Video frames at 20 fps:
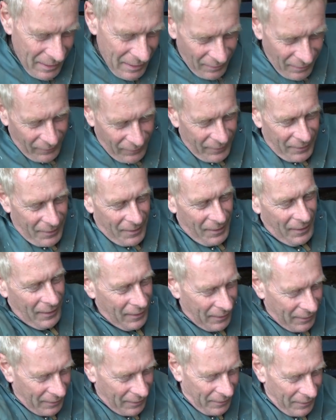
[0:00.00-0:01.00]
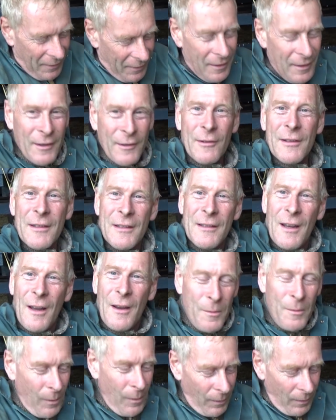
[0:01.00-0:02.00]
Oh, interested to
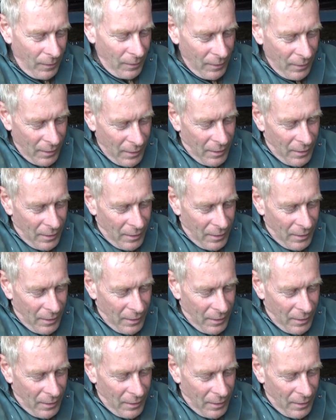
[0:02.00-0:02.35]
know what